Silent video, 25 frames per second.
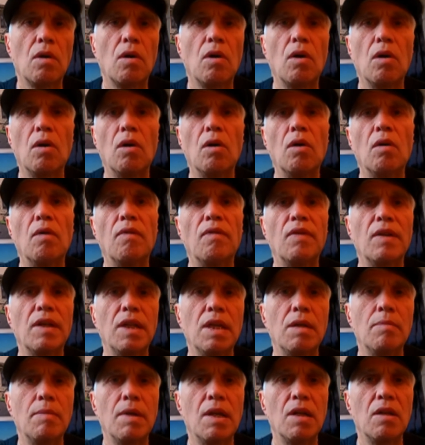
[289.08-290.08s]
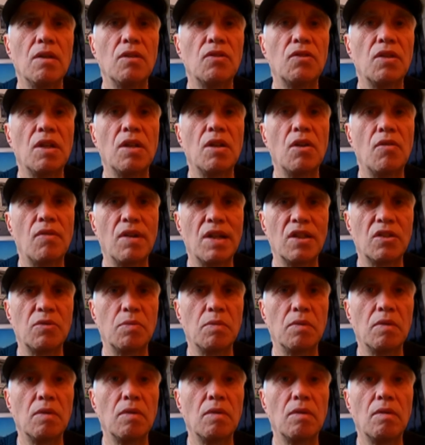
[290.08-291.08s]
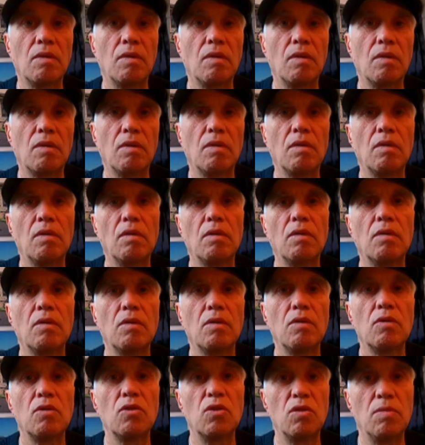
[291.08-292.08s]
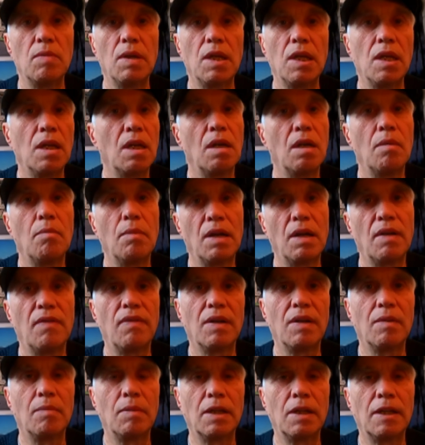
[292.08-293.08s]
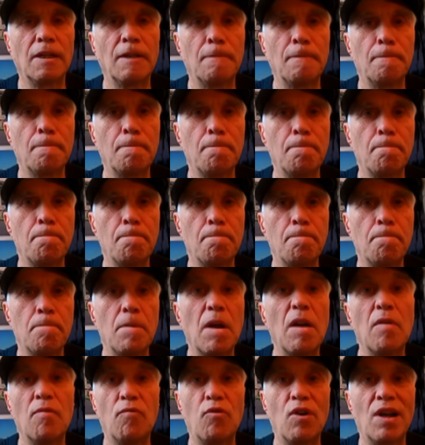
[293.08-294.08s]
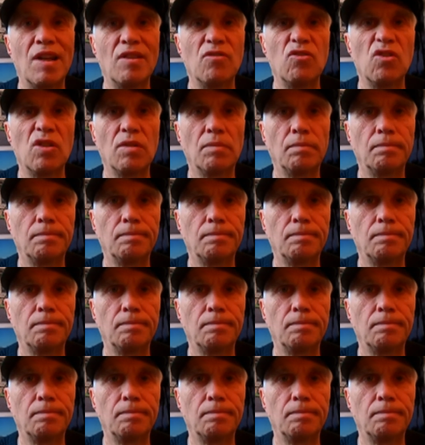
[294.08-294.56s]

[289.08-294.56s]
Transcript: of emails and harassment to me and my family and friends.